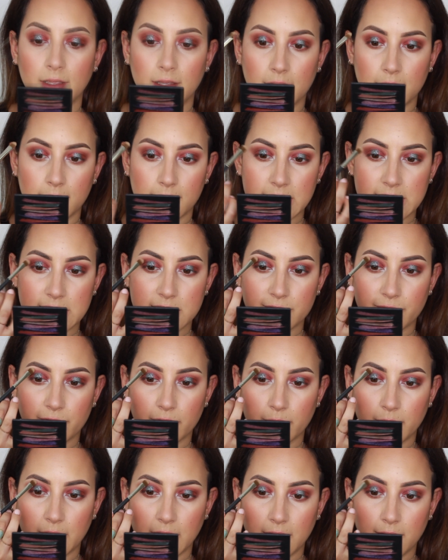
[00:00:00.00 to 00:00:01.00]
And this
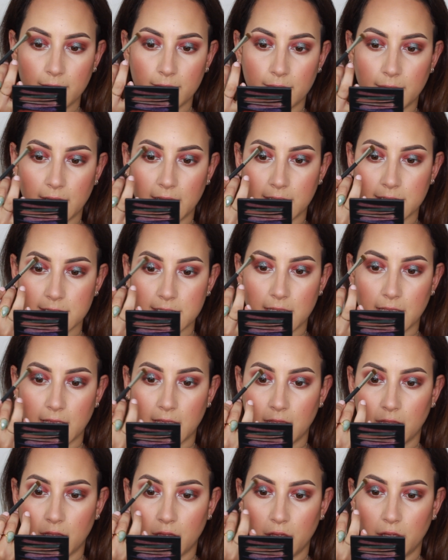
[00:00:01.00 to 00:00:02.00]
for me makes
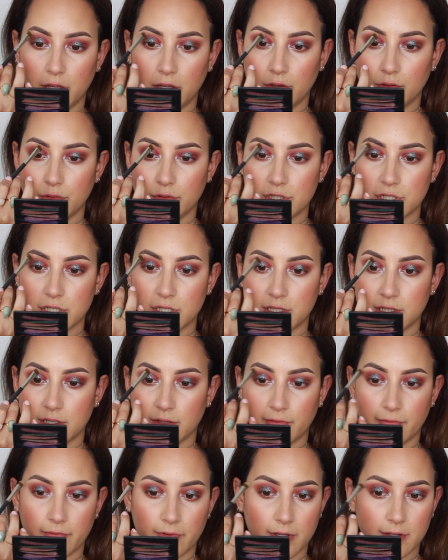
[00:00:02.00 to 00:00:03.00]
a huge
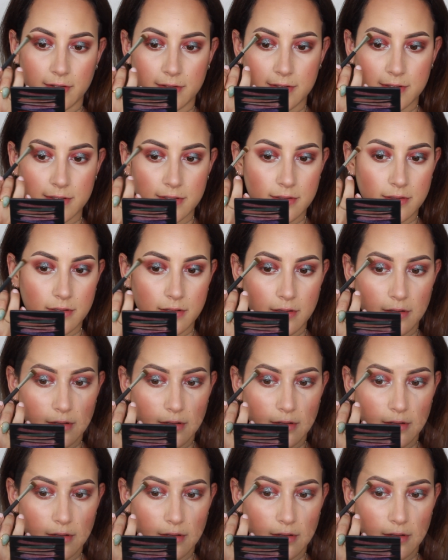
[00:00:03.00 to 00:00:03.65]
difference.